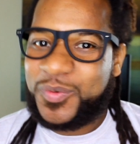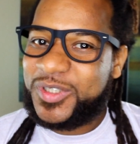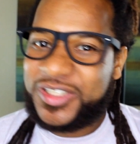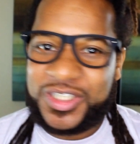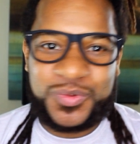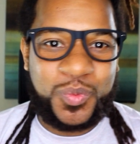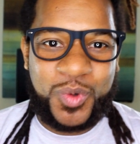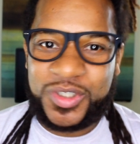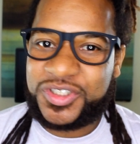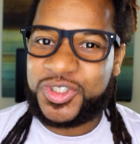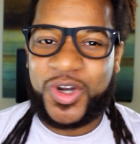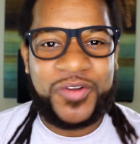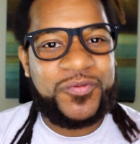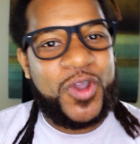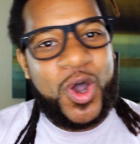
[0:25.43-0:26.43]
We just want
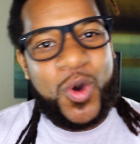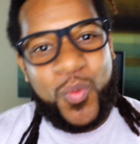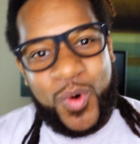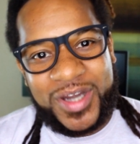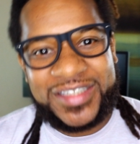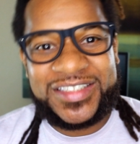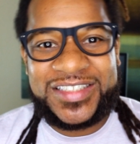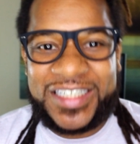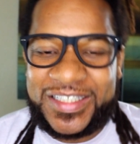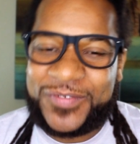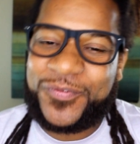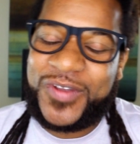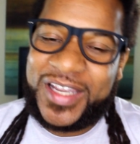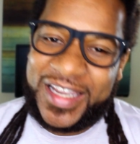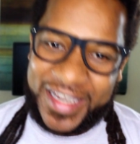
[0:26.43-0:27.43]
y'all, if y'all want a
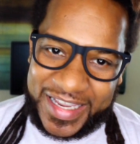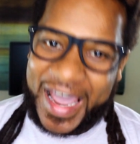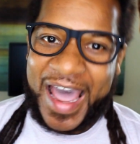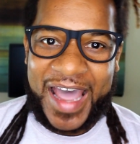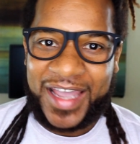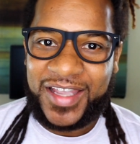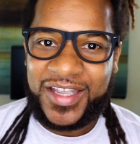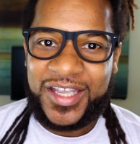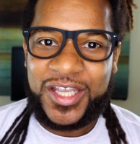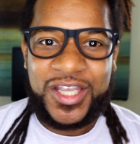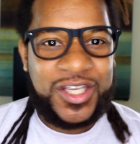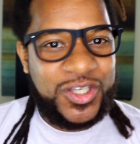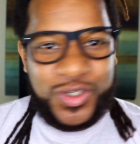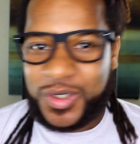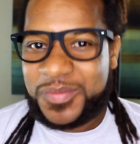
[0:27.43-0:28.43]
six-figure guy,
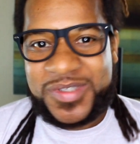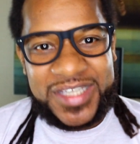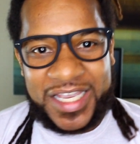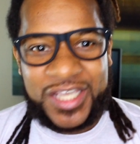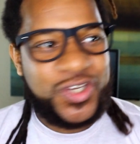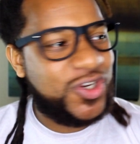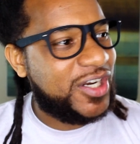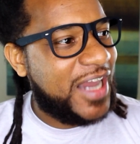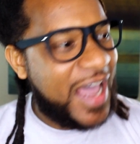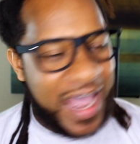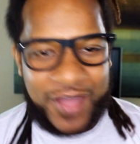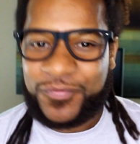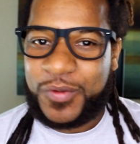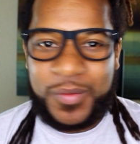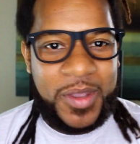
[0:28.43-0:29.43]
you know what I'm saying? You're going to
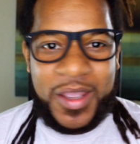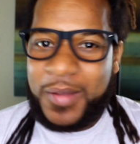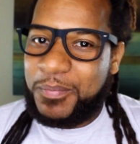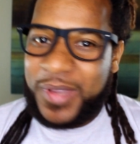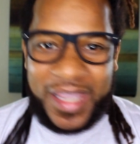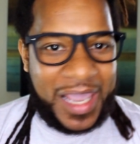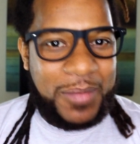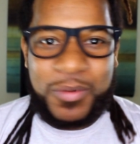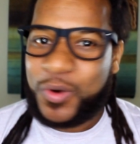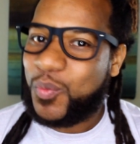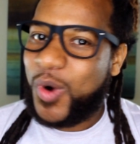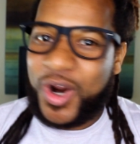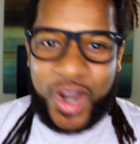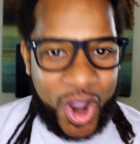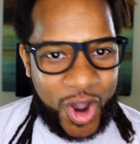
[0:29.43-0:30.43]
have to be able to
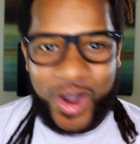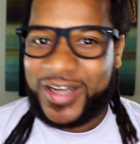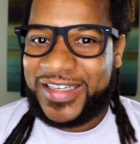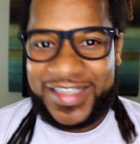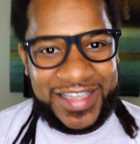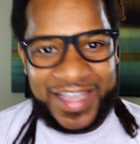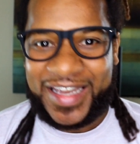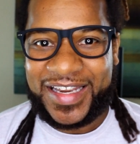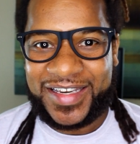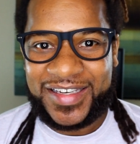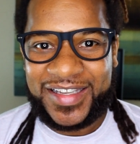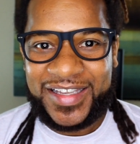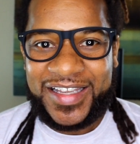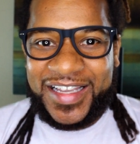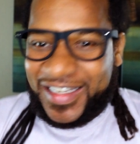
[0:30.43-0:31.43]
work hard to get it.